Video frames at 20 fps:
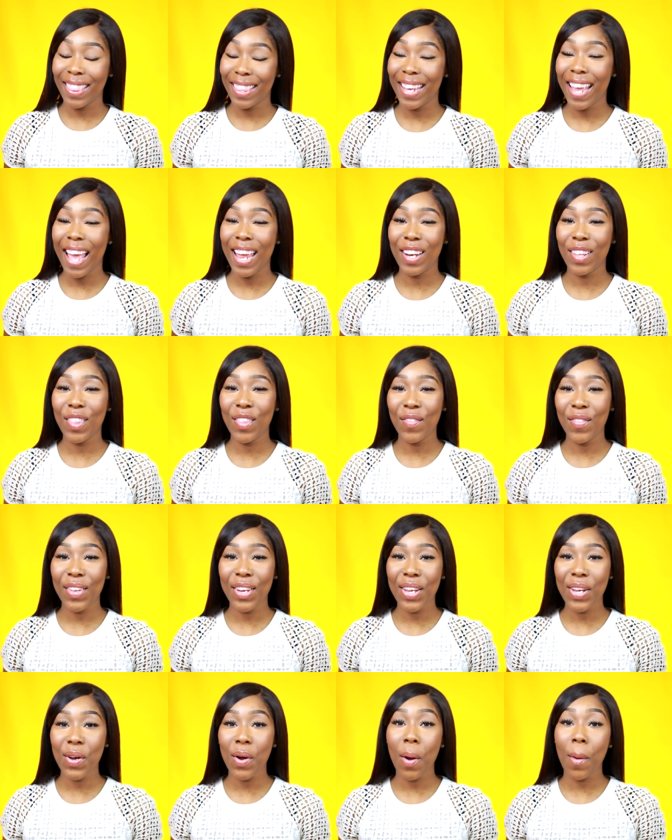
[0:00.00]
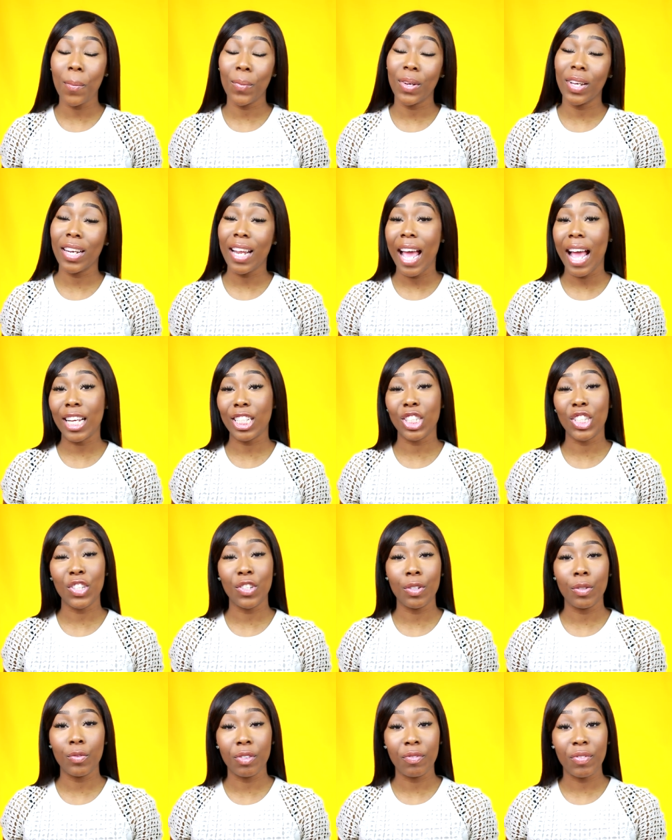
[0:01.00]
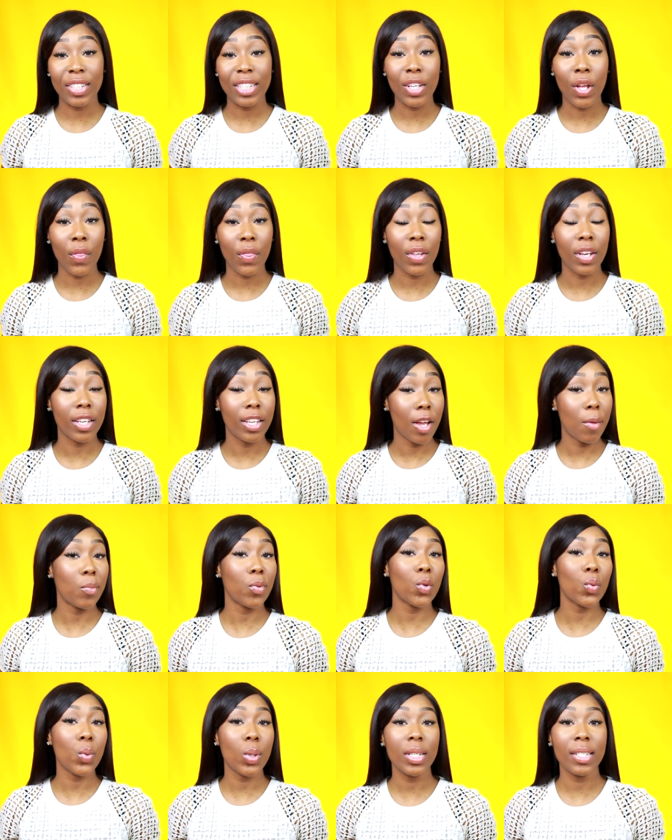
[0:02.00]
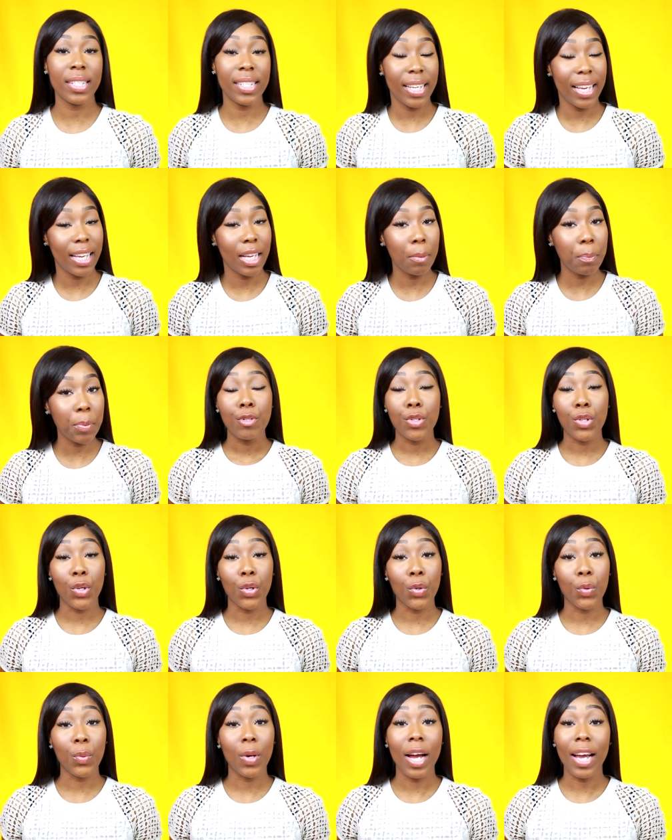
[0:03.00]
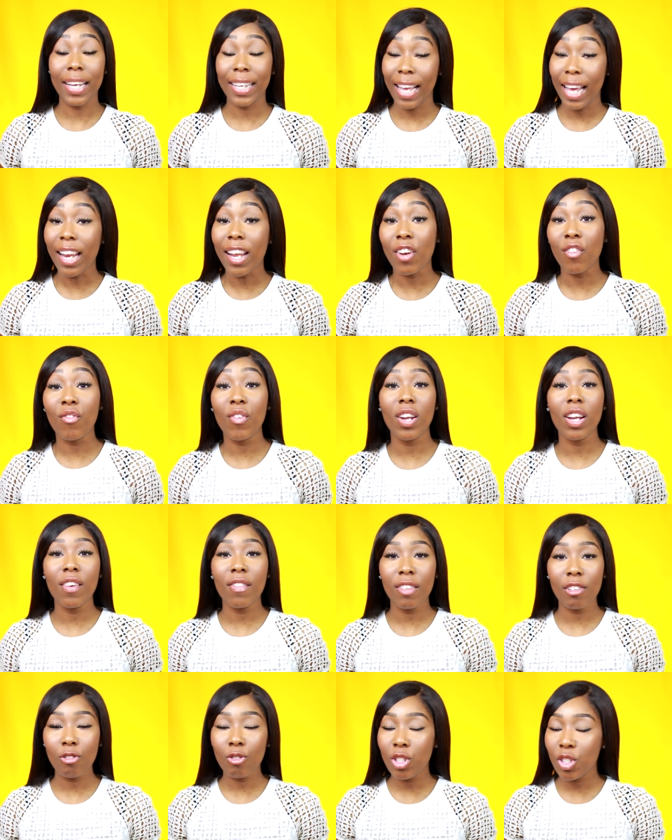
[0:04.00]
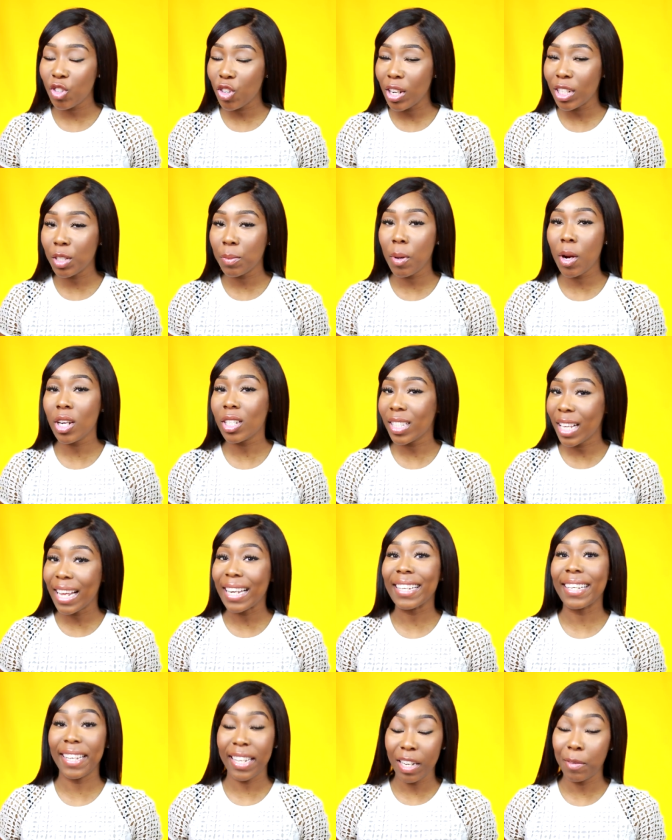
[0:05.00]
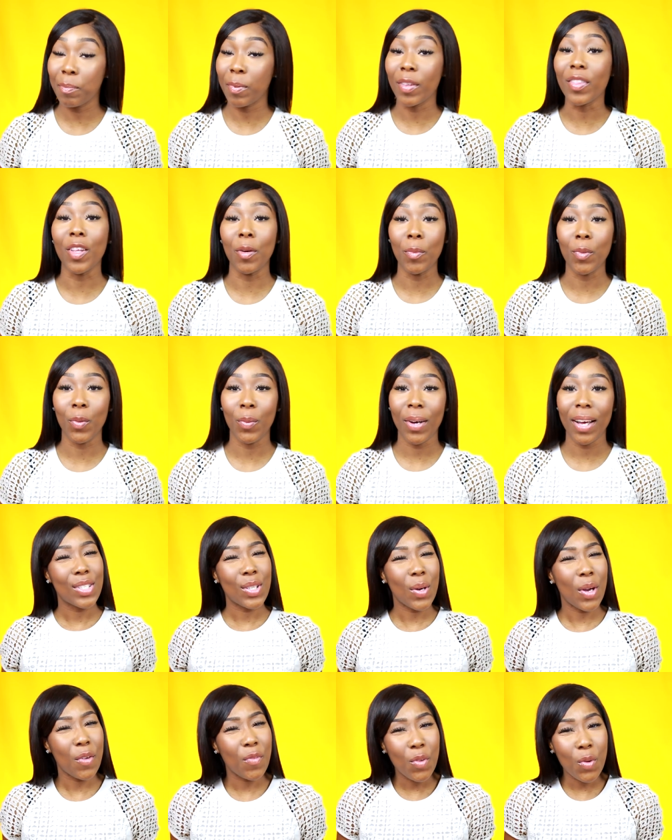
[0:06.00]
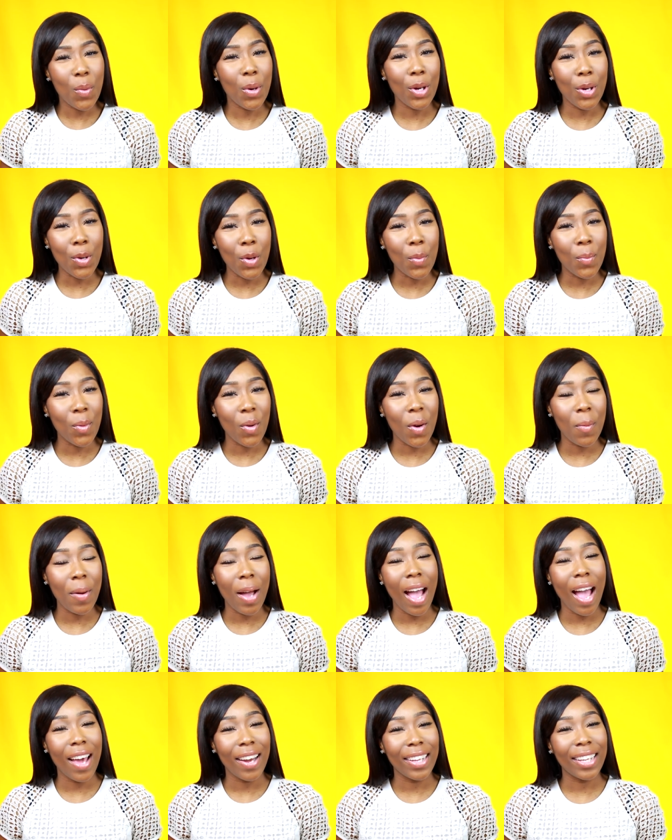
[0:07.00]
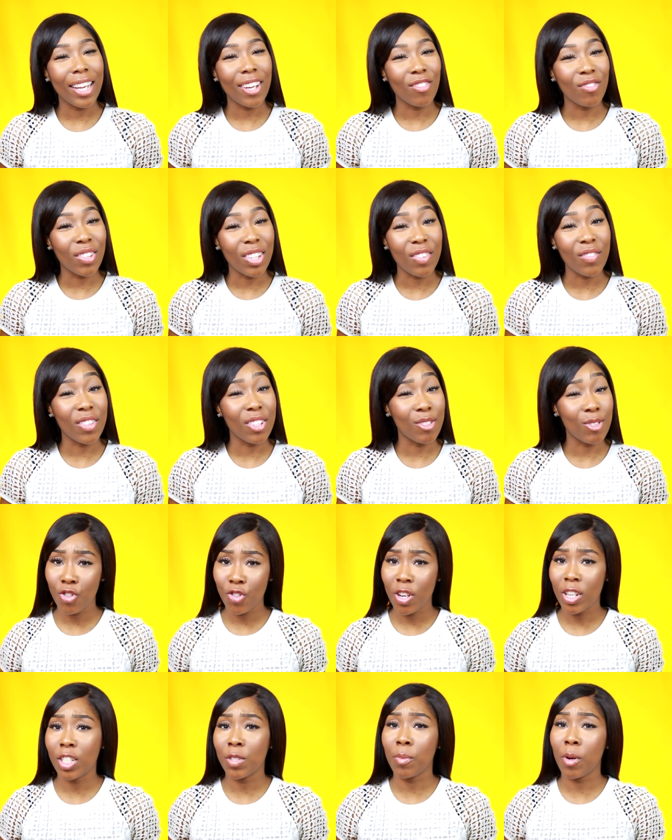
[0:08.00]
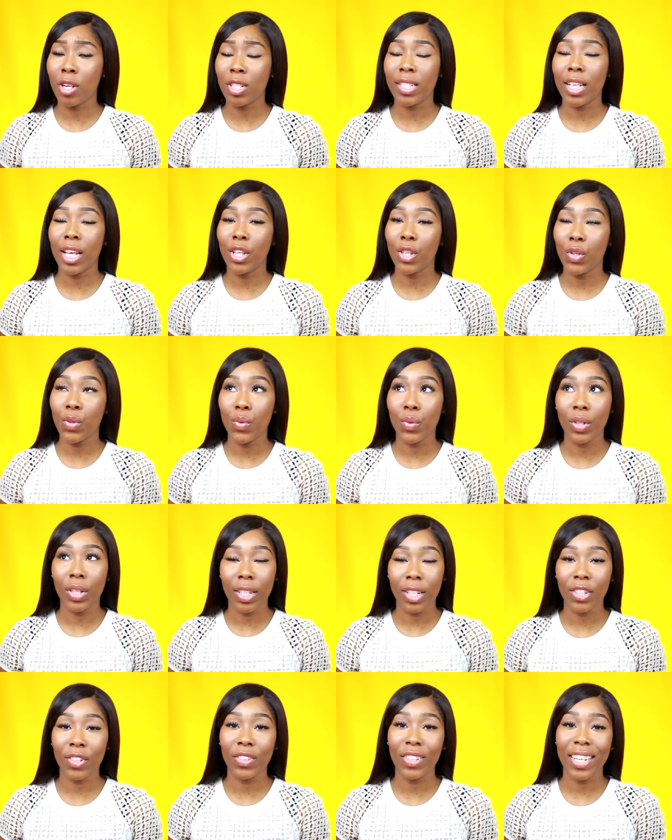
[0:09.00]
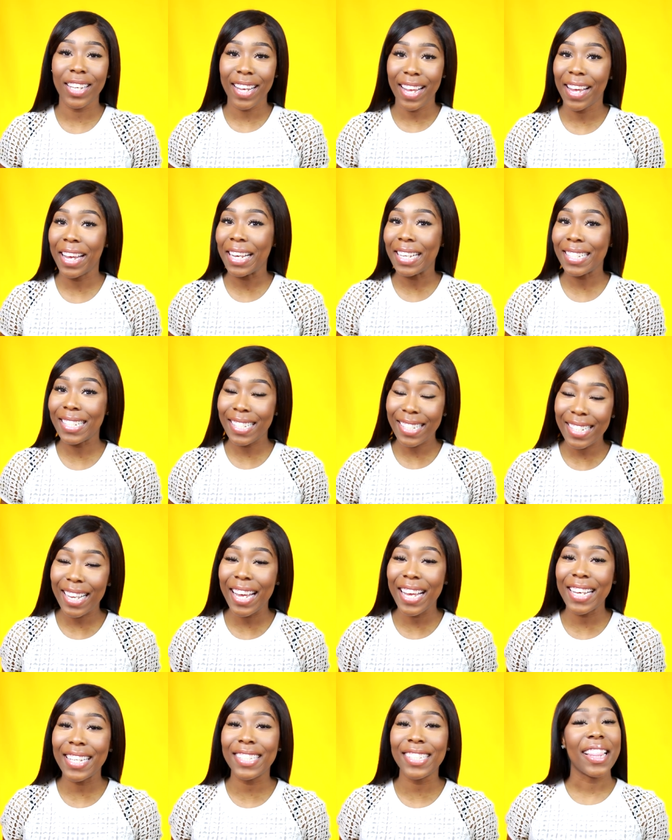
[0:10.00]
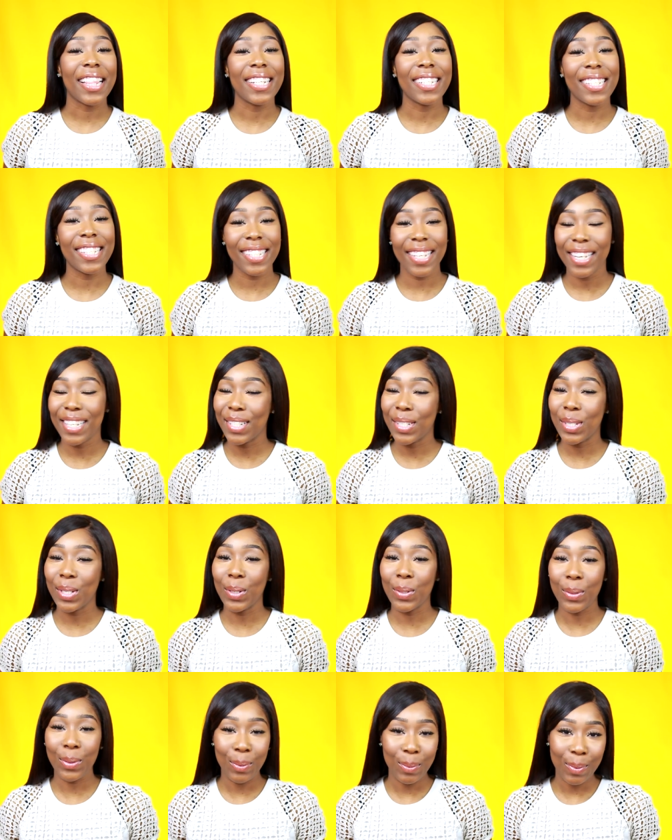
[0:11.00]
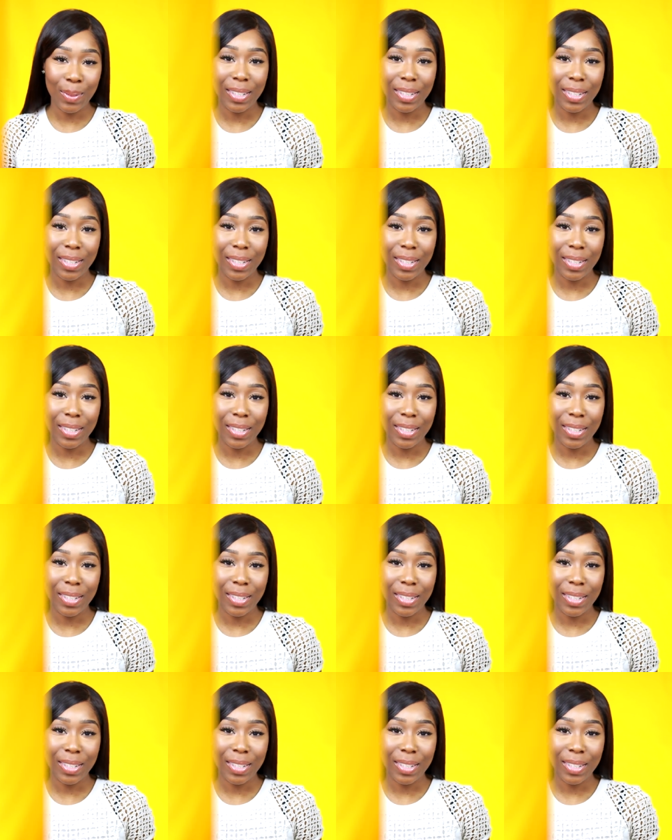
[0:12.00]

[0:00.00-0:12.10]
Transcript: at the end of the video, I'm gonna actually reveal the number one tip to getting rid of those stretch marks and keeping them away. So if you wanna know more about how to get rid of those stretch marks that you literally can't stand, then stay tuned.